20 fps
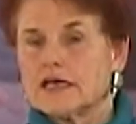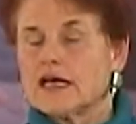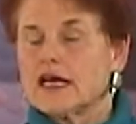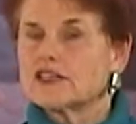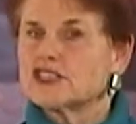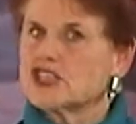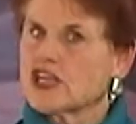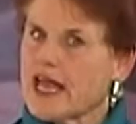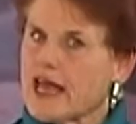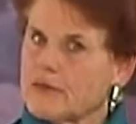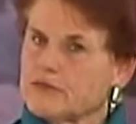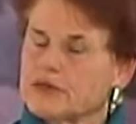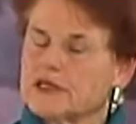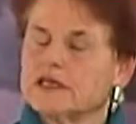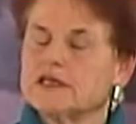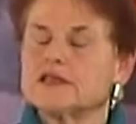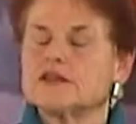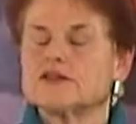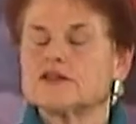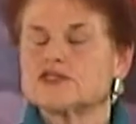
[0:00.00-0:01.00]
a
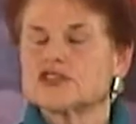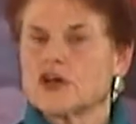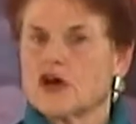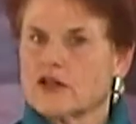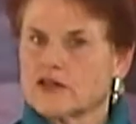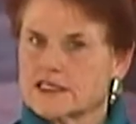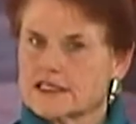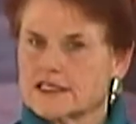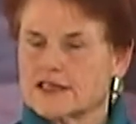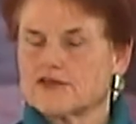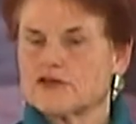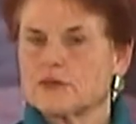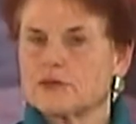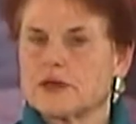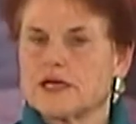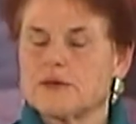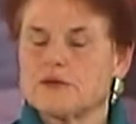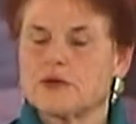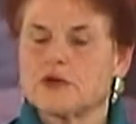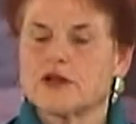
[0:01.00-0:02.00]
chaplain, and there's all these different
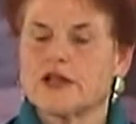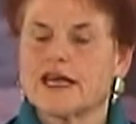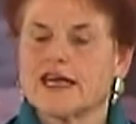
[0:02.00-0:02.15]
people.